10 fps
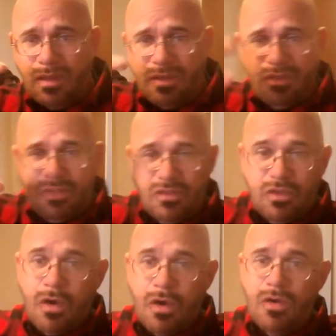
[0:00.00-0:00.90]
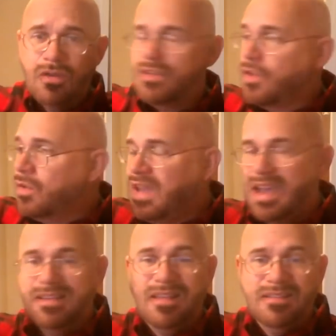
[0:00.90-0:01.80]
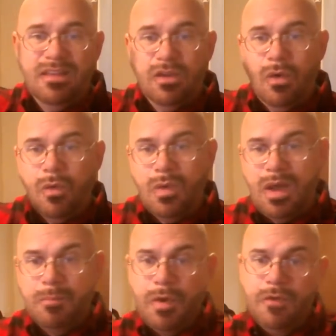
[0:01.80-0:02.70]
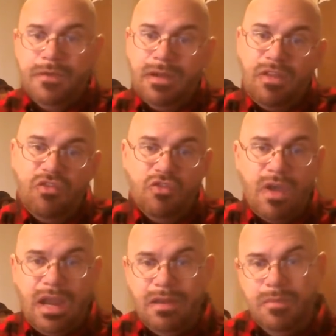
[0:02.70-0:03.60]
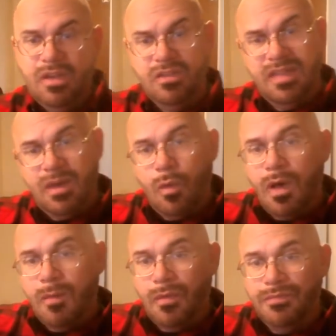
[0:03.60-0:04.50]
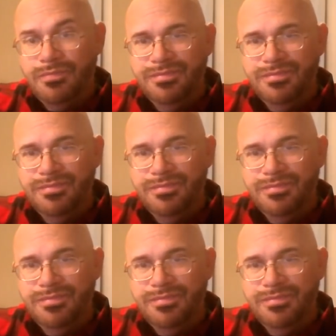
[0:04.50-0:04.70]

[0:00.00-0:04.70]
the zodiac doesn't go around perfectly straight because of that wobble.